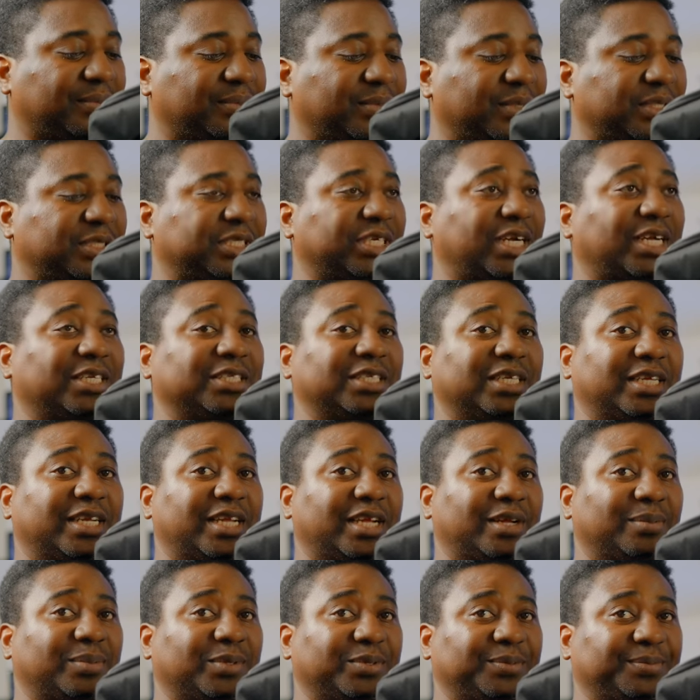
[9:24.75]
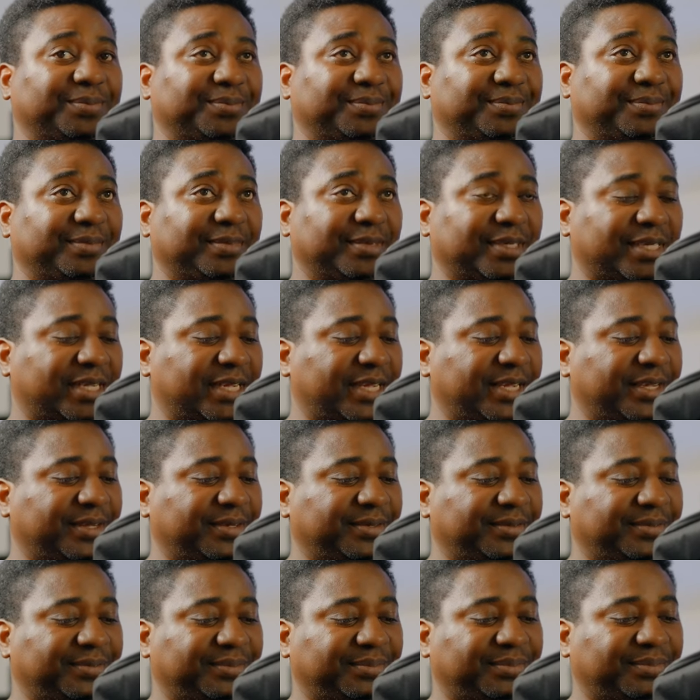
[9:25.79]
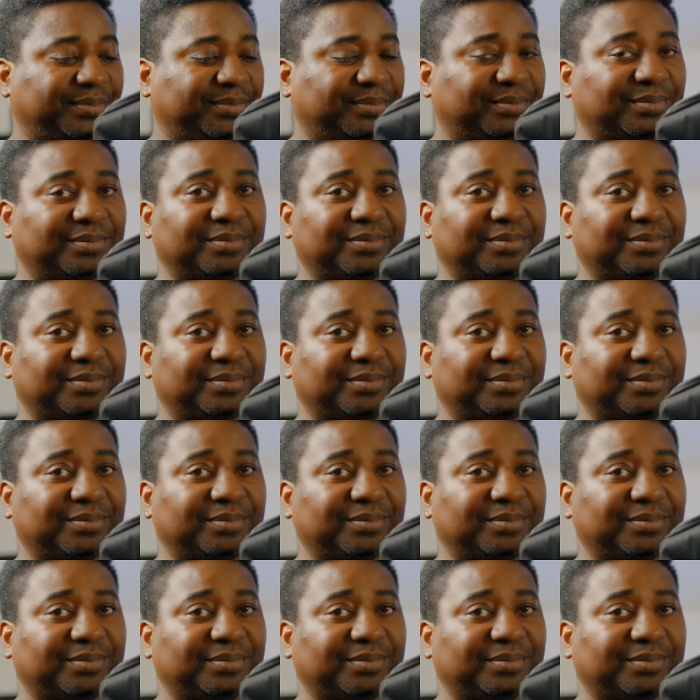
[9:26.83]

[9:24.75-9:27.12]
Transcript: yeah, charging cable. Okay,